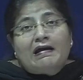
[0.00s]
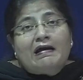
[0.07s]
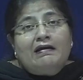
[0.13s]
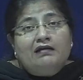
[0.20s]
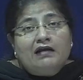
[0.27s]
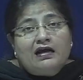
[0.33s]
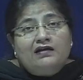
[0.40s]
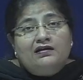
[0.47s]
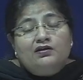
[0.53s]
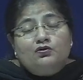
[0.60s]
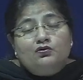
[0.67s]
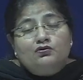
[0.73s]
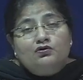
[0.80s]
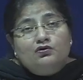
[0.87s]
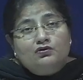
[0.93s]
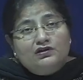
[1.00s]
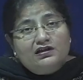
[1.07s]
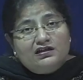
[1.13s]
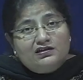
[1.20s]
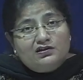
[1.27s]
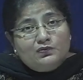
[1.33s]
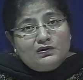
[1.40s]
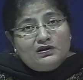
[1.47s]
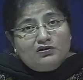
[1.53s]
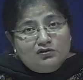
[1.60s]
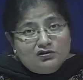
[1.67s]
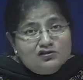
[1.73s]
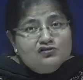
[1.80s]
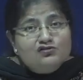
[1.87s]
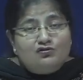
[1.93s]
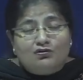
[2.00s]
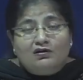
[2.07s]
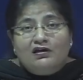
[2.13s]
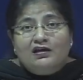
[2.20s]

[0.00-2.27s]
and it could go the other way also.